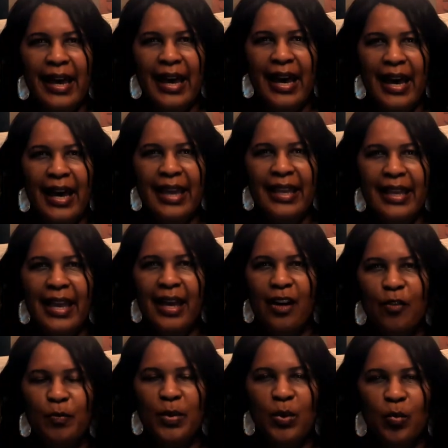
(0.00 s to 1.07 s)
I
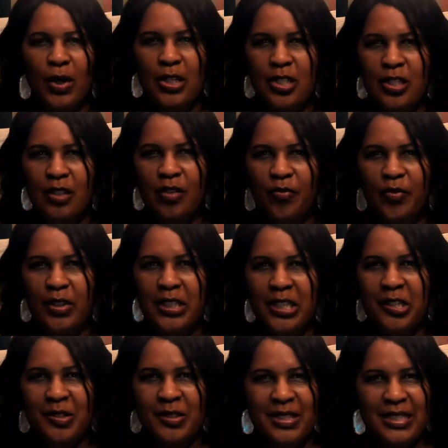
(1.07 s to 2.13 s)
have been watching them for
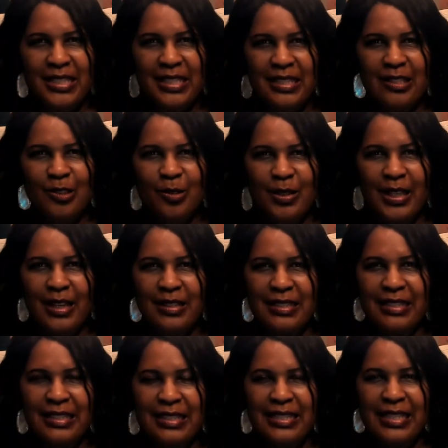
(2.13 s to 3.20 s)
years, since
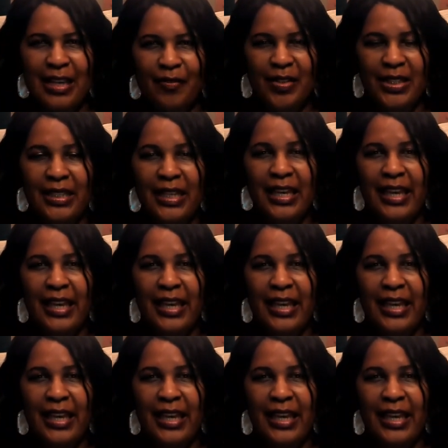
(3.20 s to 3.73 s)
2007,